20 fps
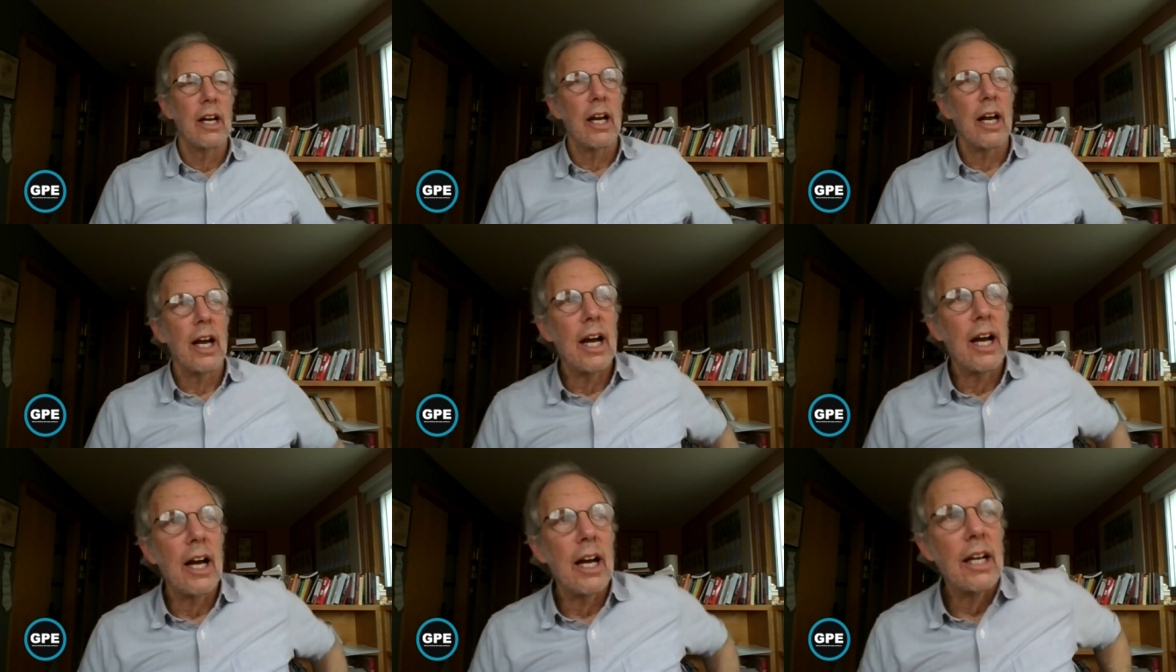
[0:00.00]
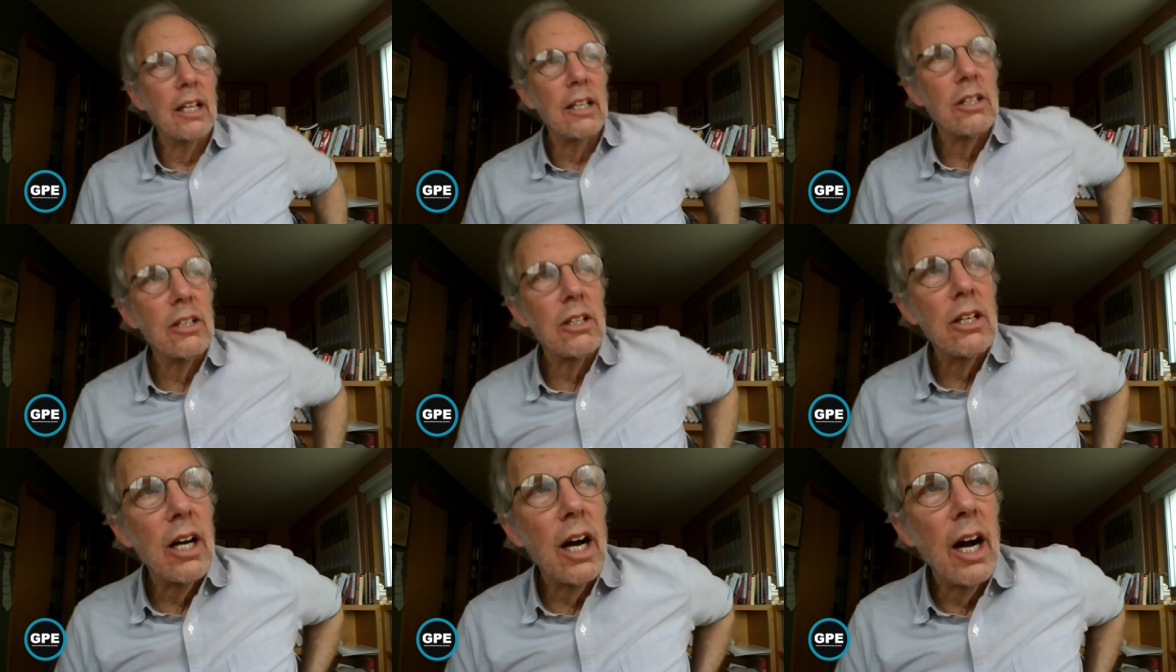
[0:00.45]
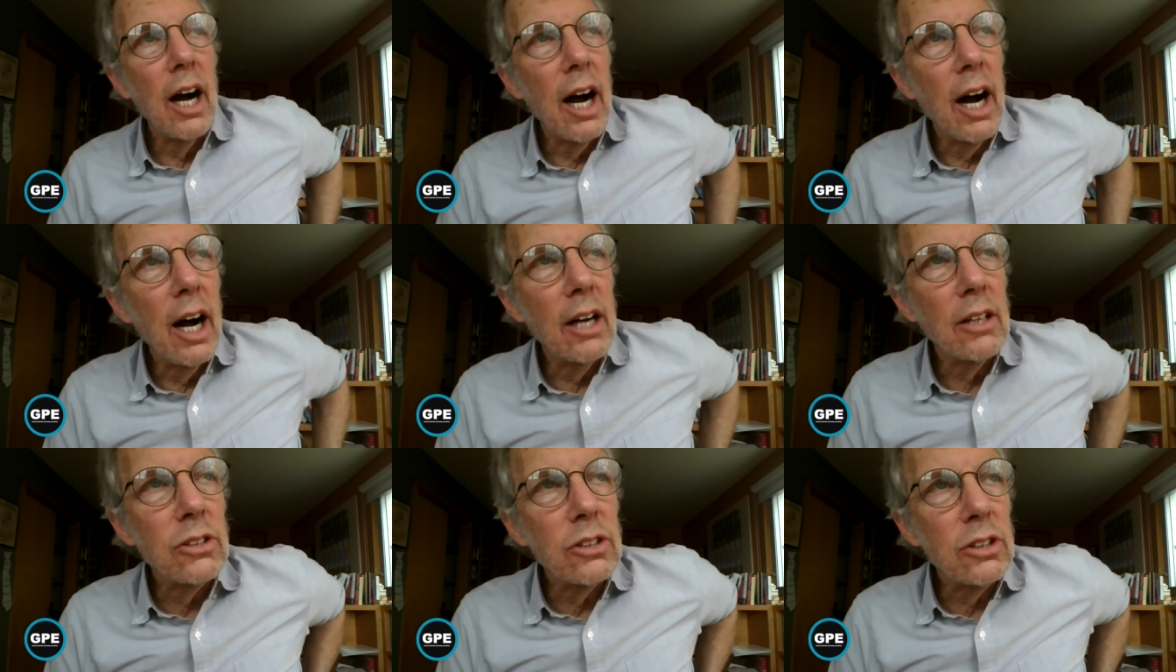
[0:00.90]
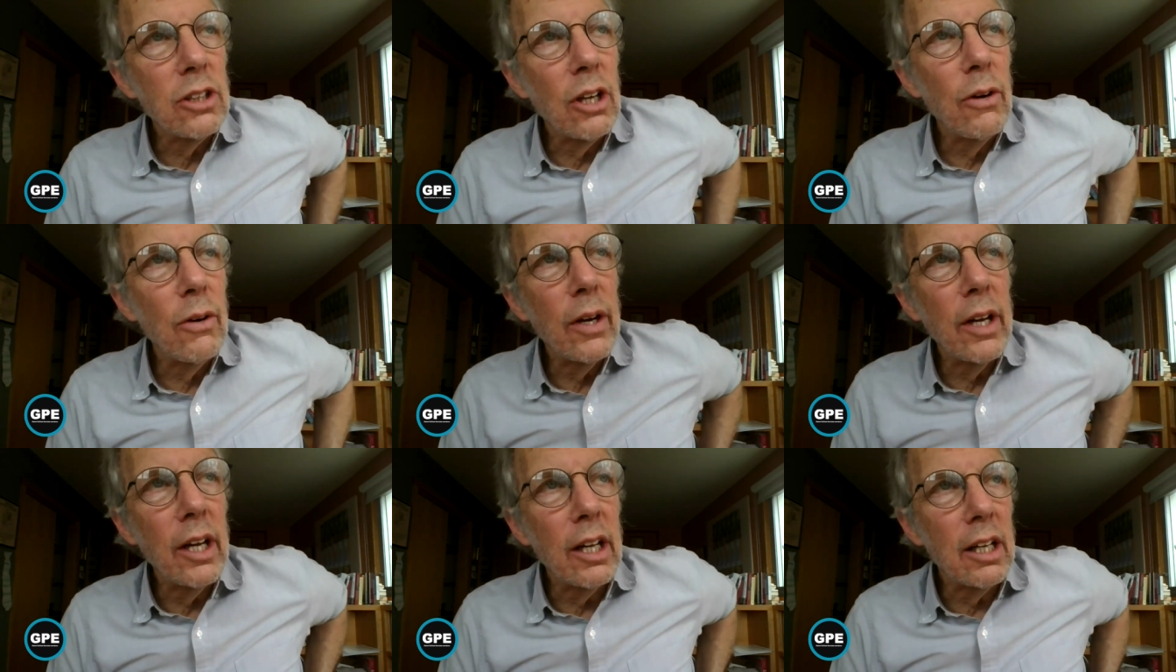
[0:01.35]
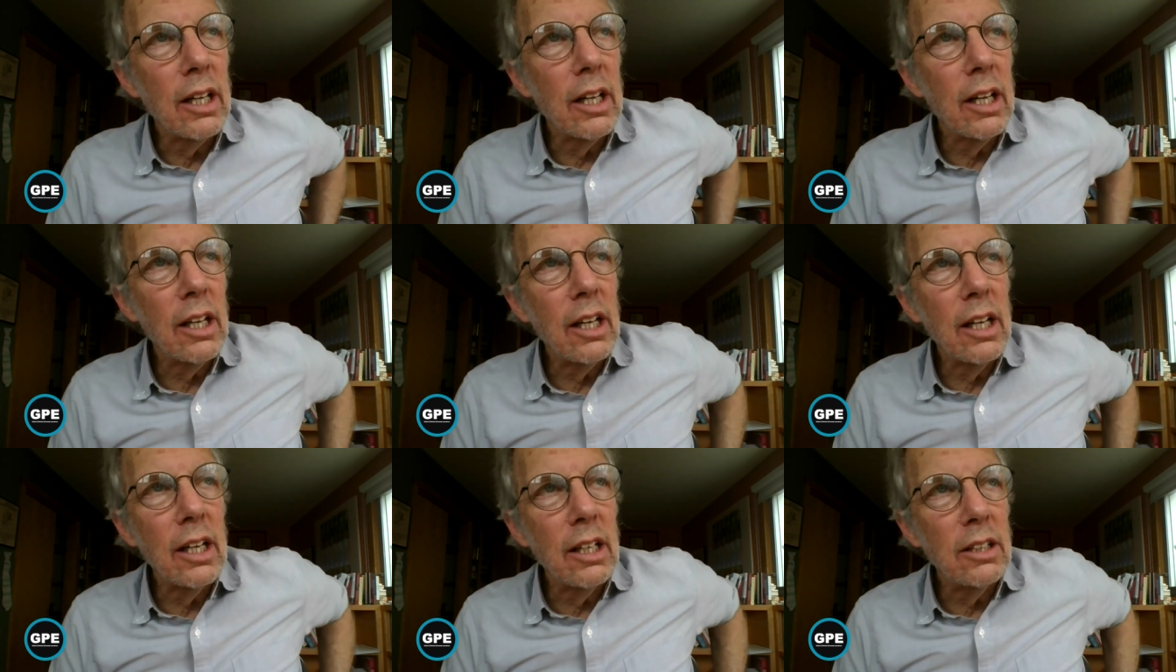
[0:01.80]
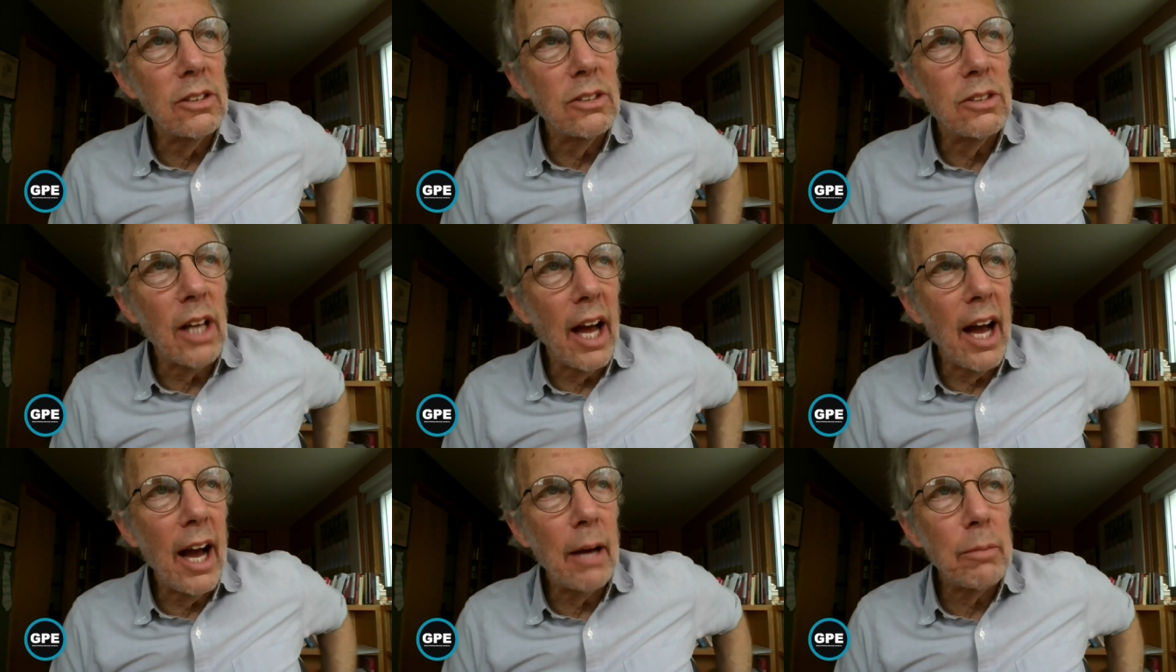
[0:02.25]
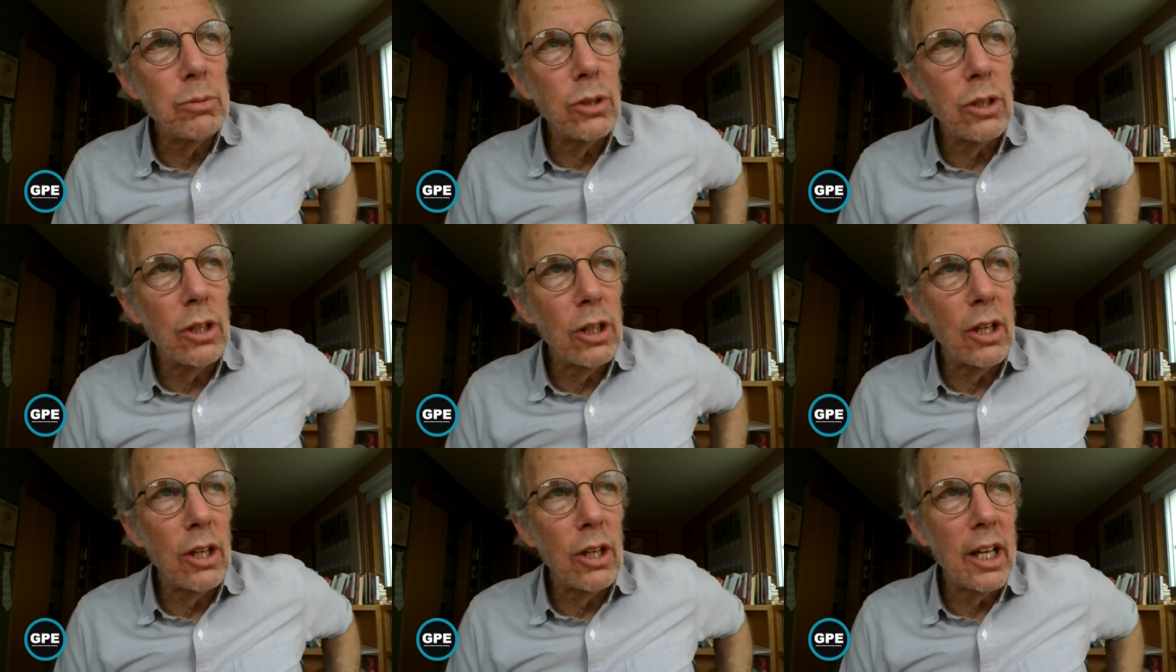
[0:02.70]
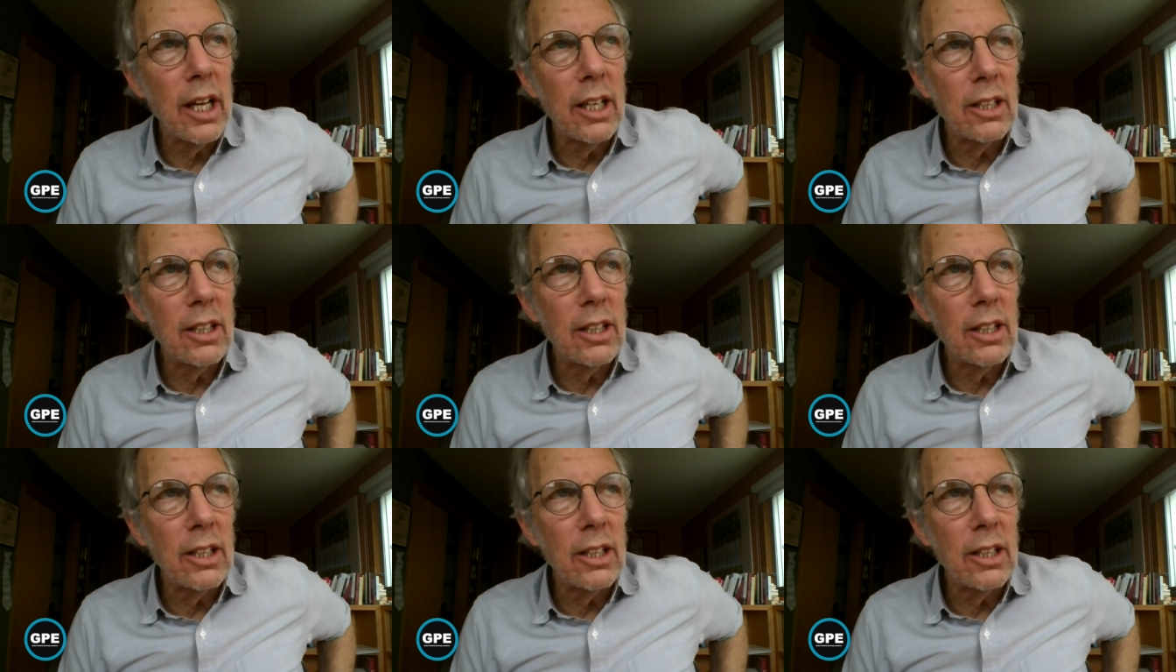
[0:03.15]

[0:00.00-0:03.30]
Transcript: And uh, so it is absolutely,